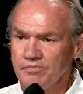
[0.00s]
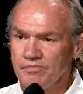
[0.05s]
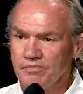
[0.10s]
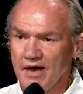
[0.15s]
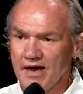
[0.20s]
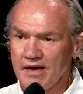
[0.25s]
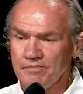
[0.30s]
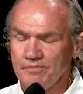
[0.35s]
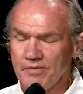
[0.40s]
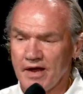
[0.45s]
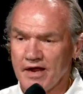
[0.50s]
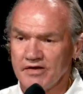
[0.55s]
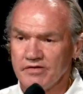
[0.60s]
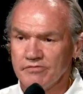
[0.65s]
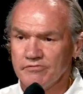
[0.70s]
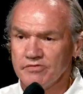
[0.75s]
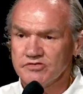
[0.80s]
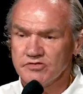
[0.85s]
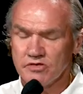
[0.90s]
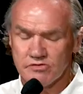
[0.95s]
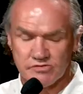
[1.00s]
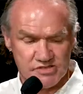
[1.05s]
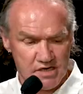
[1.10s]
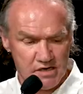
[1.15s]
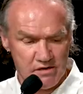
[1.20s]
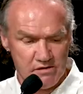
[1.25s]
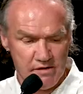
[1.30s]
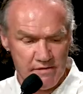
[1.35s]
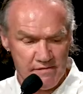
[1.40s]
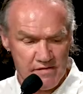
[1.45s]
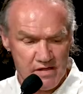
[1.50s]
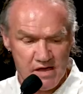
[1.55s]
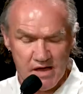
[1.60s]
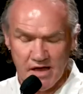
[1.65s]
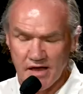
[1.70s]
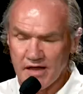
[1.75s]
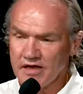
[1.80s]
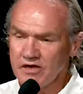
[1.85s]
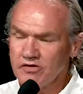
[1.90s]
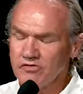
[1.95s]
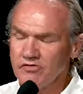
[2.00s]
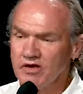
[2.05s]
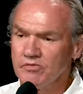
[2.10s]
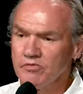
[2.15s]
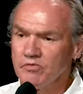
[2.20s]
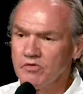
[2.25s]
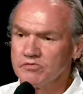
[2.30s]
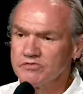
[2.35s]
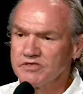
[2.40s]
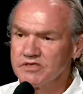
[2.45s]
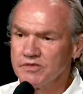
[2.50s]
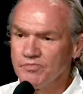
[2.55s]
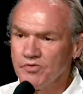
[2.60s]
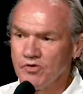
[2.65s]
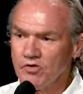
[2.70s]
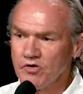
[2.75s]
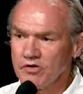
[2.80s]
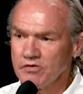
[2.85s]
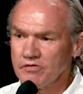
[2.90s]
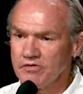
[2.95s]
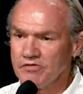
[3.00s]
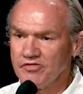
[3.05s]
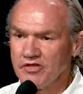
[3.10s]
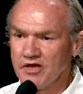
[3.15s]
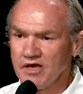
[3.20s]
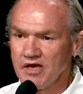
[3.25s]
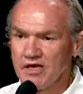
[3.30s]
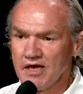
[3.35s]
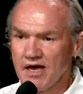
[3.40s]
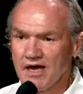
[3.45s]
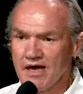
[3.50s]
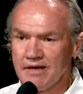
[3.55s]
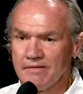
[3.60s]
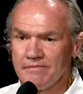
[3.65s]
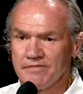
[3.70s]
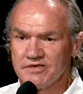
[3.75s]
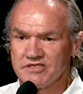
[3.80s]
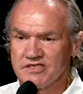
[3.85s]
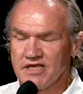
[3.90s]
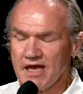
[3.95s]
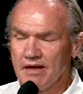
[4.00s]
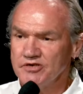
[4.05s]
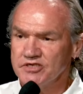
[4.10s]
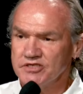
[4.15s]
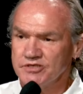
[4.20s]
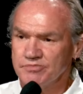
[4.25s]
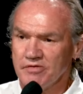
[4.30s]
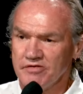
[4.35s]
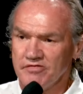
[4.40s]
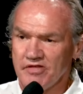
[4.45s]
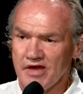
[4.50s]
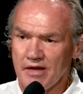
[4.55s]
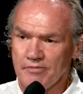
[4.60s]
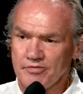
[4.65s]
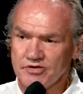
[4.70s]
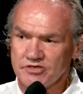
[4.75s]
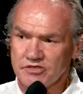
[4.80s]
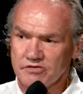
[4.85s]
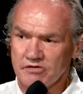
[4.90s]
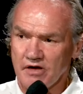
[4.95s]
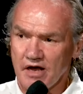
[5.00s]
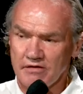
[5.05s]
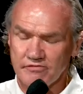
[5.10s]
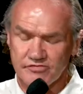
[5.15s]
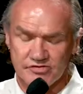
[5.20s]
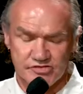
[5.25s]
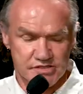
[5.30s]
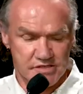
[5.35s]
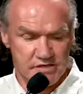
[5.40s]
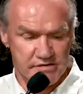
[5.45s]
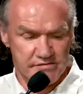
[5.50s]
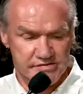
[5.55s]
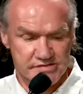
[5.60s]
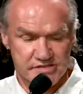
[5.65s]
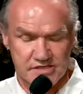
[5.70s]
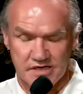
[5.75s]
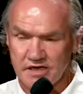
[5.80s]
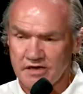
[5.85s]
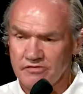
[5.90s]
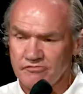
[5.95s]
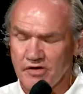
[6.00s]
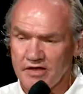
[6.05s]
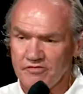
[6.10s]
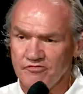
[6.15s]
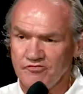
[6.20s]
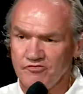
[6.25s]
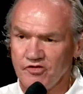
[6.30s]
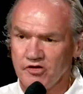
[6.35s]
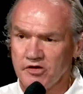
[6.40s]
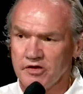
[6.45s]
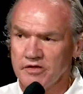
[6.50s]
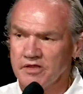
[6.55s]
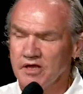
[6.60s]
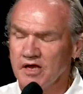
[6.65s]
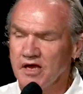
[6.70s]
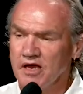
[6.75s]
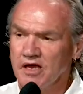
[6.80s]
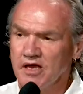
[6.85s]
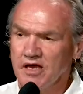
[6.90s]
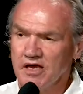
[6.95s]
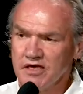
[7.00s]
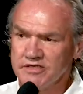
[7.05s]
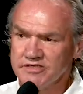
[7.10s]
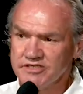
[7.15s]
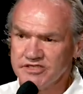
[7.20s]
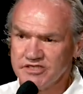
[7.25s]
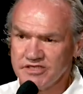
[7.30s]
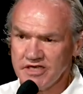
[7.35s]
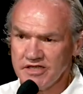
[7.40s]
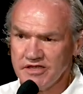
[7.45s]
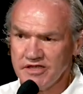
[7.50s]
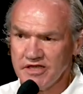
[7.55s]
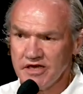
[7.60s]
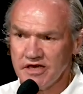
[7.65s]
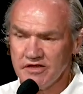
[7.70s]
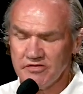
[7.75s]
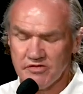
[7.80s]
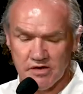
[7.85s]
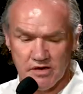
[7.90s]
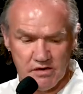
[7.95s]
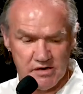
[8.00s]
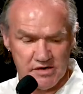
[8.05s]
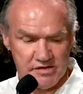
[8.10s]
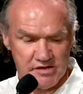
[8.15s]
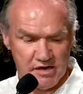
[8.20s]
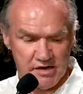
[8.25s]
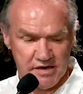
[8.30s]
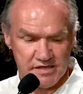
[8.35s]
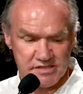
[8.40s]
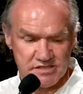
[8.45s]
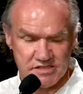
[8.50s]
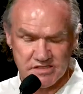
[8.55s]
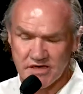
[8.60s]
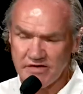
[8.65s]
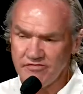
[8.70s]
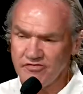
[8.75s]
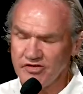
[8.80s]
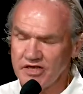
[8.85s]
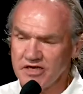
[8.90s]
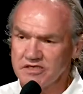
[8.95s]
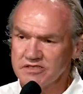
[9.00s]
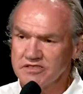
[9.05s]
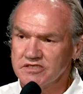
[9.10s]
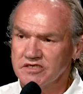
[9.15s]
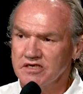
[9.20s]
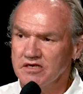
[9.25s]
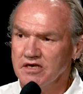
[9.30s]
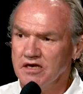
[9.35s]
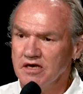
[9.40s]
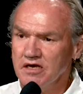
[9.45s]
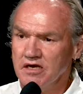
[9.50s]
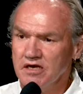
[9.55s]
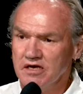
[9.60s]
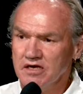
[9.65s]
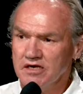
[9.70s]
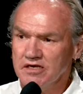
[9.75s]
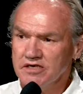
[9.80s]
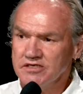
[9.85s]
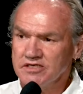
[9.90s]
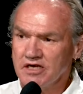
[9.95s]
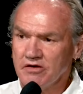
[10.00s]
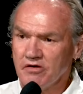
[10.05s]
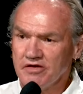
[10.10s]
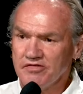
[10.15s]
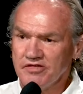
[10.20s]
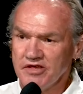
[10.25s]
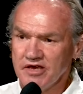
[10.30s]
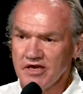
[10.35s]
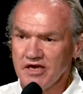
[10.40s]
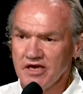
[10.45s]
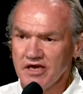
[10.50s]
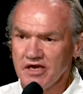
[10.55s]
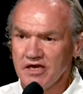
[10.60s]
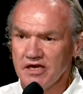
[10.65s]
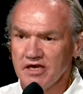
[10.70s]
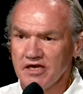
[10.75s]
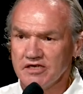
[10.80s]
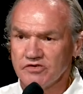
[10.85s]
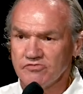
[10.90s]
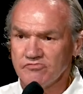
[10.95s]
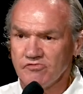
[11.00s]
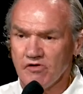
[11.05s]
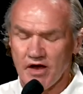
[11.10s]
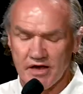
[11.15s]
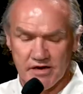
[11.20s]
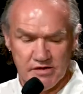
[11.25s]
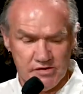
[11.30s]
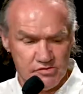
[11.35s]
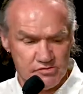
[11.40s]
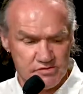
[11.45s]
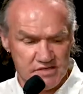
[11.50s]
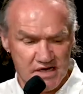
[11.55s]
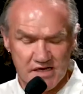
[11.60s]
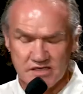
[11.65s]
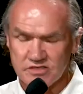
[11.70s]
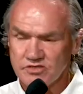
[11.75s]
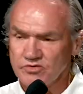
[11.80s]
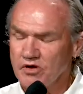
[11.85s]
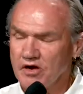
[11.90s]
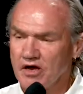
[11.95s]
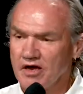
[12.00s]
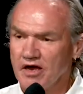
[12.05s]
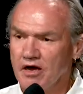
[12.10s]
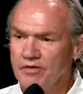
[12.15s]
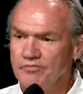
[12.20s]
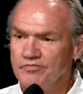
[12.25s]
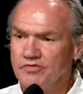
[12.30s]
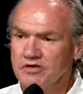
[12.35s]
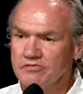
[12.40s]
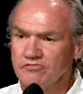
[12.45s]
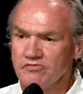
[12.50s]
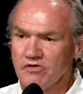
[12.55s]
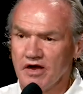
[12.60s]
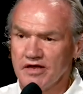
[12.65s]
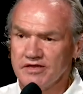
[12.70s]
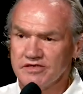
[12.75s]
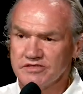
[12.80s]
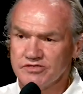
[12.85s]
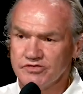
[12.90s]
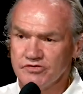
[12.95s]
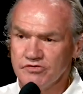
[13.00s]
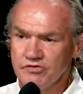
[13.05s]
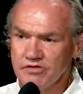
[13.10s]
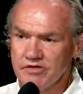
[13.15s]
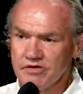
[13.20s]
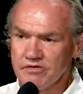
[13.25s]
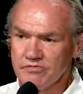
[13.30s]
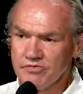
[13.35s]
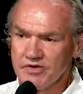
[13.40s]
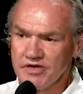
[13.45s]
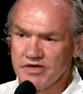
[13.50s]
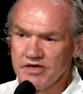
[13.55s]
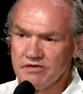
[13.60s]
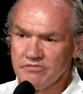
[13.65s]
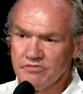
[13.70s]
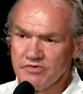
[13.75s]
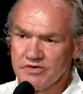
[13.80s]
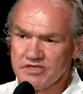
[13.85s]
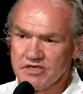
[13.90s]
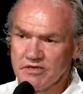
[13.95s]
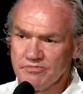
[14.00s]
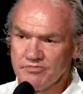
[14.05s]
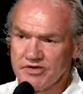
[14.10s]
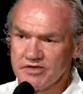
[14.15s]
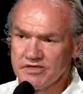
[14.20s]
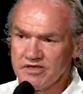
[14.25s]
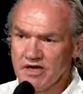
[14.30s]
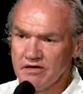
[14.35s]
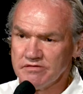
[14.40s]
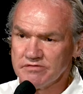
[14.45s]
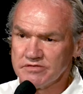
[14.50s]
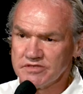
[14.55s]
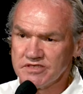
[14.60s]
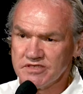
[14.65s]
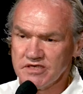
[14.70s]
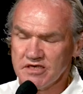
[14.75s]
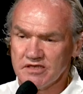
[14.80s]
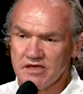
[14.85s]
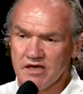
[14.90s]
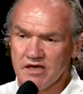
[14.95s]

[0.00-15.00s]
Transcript: Um, Patrick was also an incredible supporter of the um, establishment of the Aboriginal Health Service in Redfern in Sydney in the early nineteen seventies. So I think he is a writer who does what I hope that writers do, that we, we simply don't sit